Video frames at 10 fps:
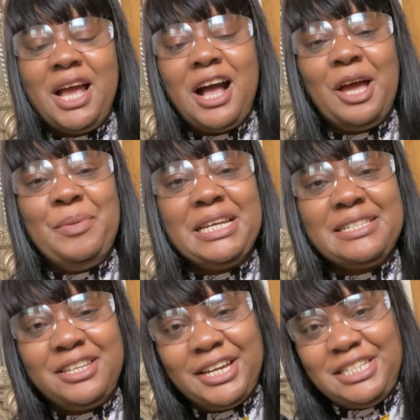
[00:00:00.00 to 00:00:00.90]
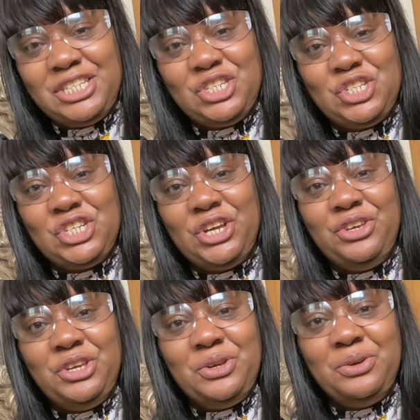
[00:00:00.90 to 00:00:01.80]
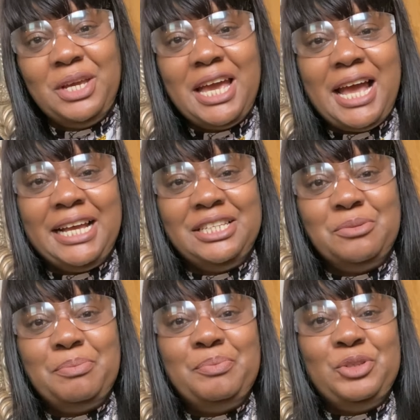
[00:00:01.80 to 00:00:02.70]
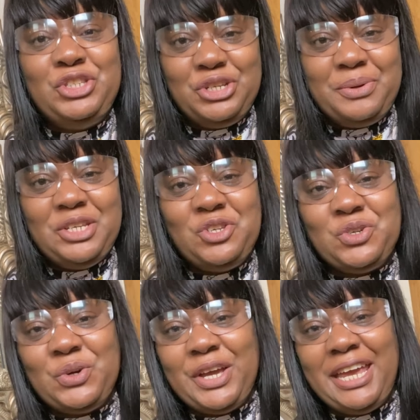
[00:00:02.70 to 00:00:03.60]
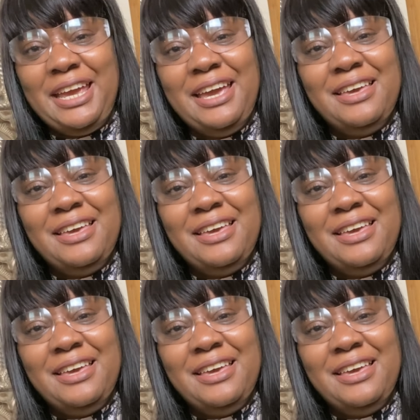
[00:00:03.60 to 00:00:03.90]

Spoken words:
I'm excited to show you, and do enjoy.